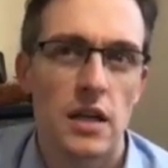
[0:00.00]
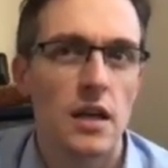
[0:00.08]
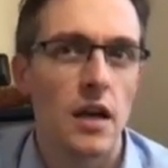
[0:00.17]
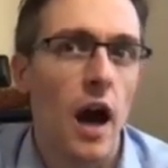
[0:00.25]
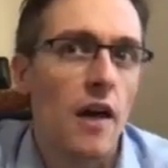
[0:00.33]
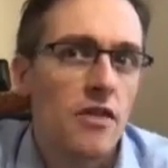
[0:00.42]

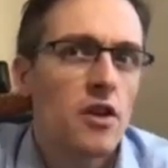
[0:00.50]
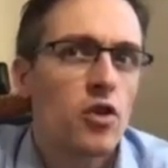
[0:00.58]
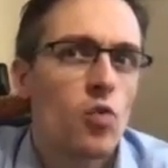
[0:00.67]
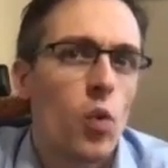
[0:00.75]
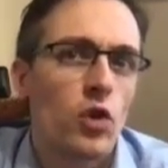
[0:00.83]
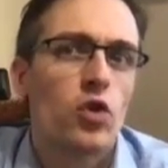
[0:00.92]
I think
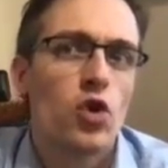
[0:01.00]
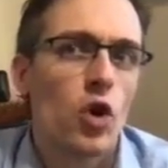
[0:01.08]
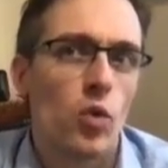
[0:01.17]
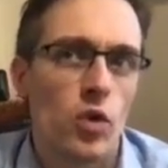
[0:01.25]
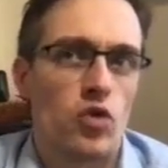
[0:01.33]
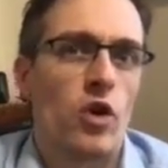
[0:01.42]
what Google
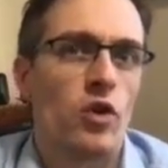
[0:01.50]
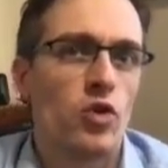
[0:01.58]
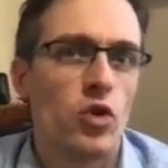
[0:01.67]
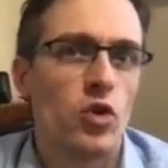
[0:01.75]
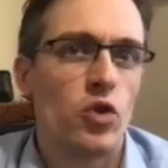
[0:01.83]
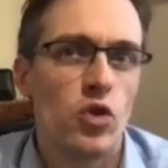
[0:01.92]
was trying to
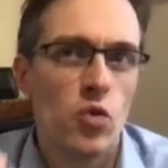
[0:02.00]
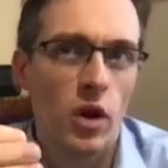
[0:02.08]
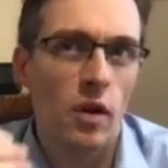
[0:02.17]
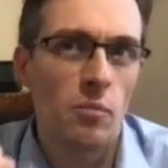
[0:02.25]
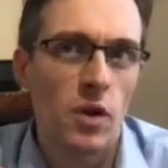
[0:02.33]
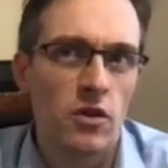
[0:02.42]
do, when I'm
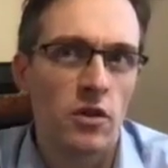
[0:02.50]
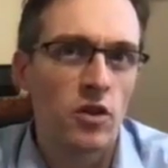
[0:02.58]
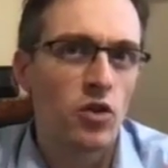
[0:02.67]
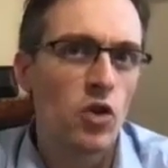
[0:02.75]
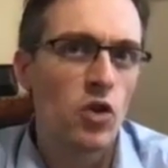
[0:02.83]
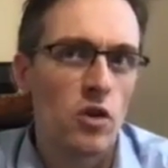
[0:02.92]
listening to
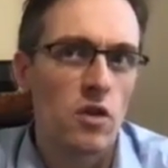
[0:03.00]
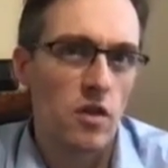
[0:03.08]
you,